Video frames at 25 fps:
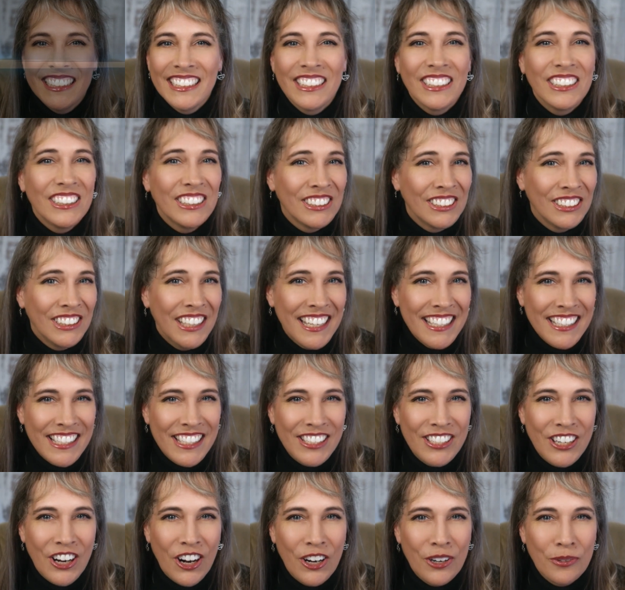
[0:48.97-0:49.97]
Let's
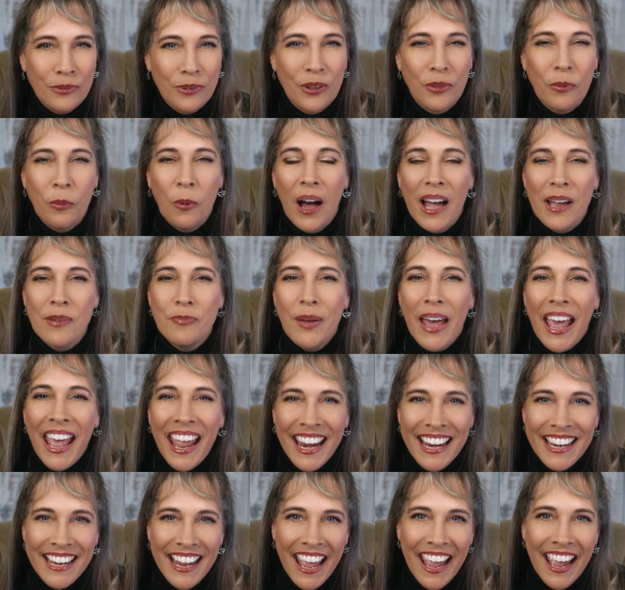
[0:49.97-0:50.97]
start with why
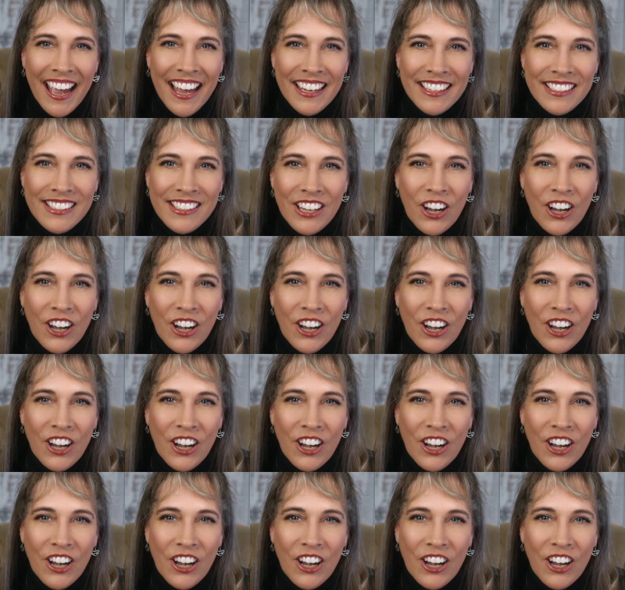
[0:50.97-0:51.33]
paid ads